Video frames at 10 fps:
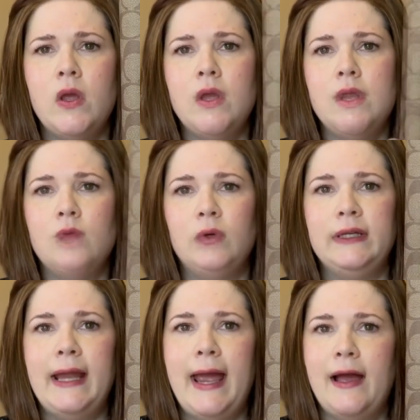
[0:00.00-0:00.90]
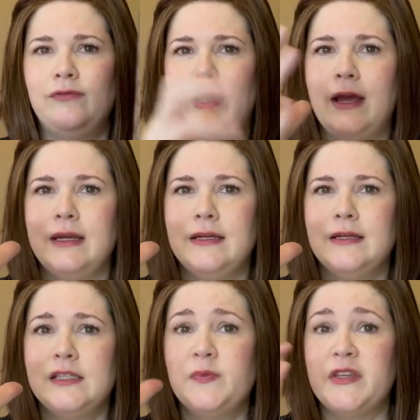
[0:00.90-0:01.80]
It didn't really have
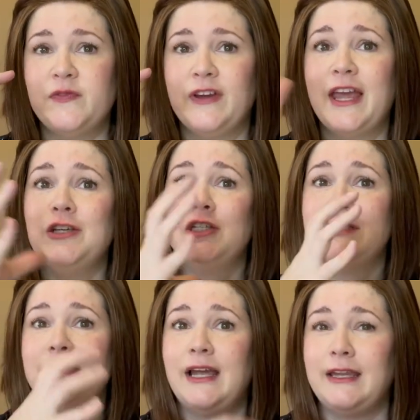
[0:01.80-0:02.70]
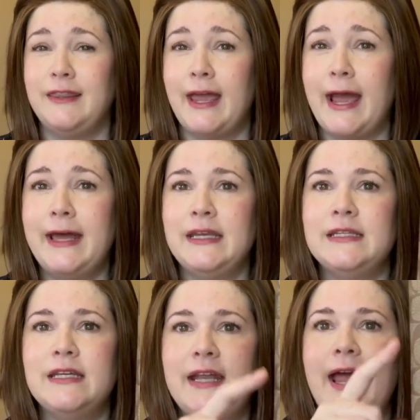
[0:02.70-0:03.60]
like specifications like that.
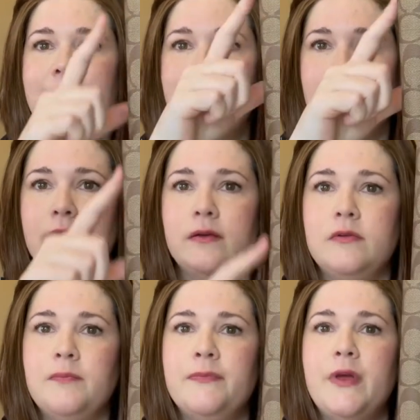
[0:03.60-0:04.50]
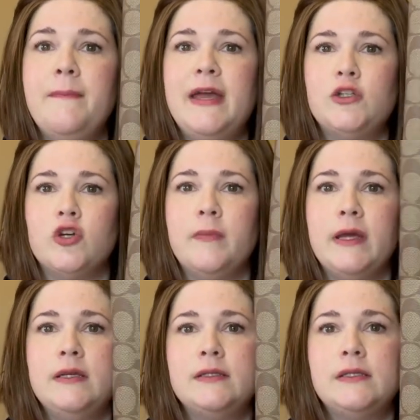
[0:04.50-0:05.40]
It did have the
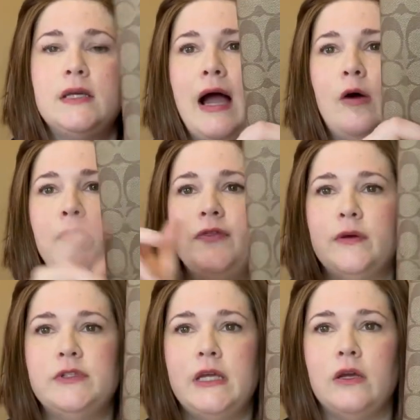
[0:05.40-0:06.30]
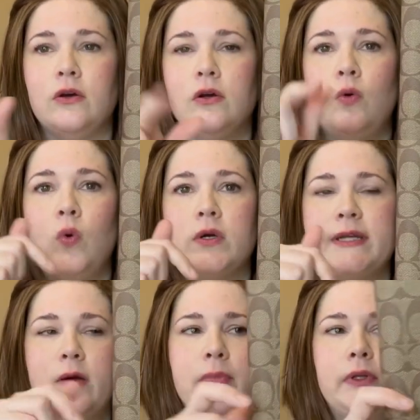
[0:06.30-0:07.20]
measurements. I'll put those here or
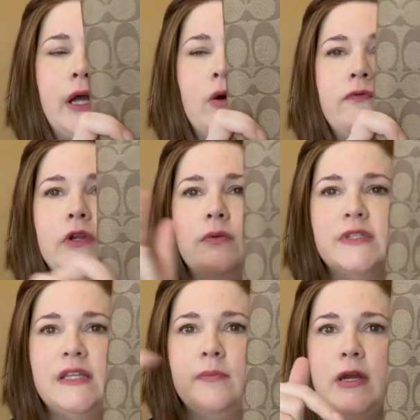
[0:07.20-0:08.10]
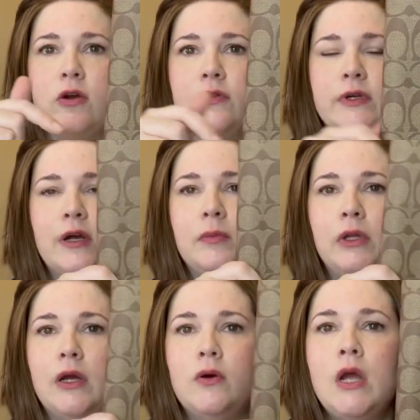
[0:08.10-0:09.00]
down below. If you don't see them here, they're down
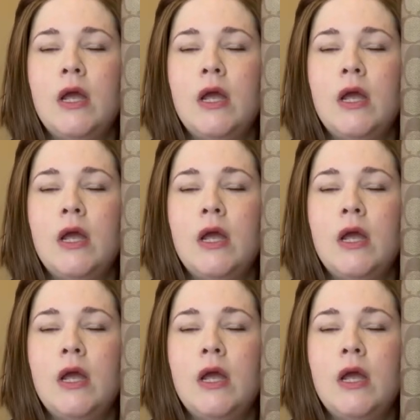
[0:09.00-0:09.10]
below.